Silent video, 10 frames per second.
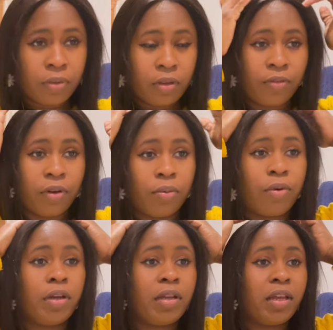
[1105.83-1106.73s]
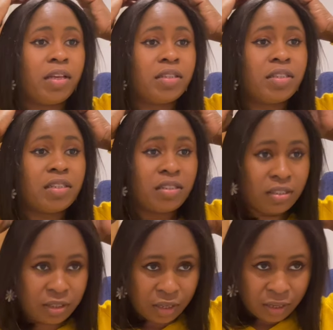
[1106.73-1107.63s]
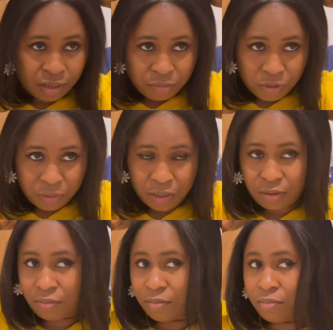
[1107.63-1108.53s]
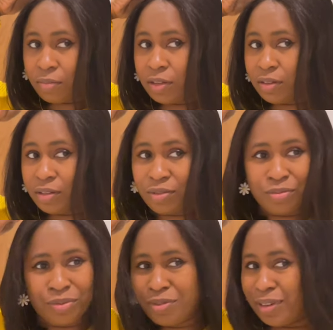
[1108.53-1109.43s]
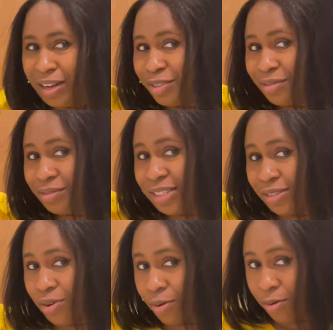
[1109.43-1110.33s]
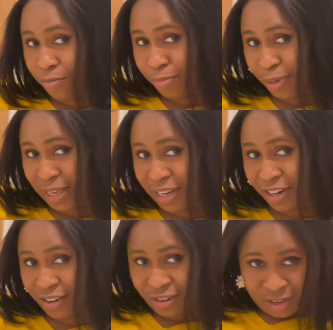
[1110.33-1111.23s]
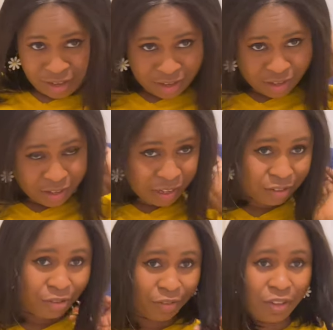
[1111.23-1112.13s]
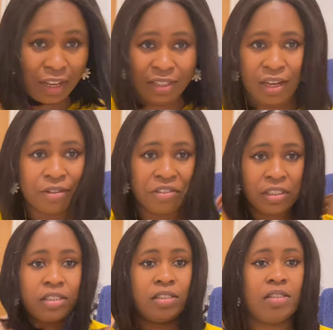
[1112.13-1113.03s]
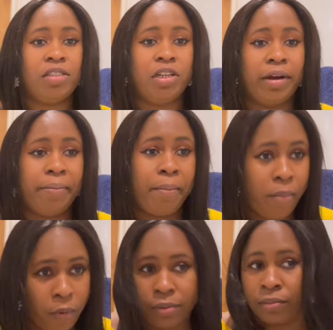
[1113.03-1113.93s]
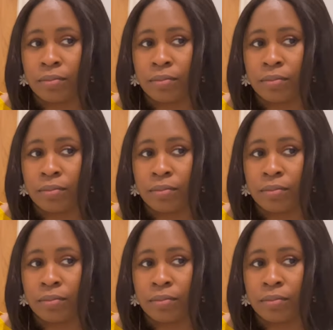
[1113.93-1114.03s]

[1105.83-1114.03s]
if I wore it like this, maybe, I don't know, and this hump here, I don't know if you guys can really see that, but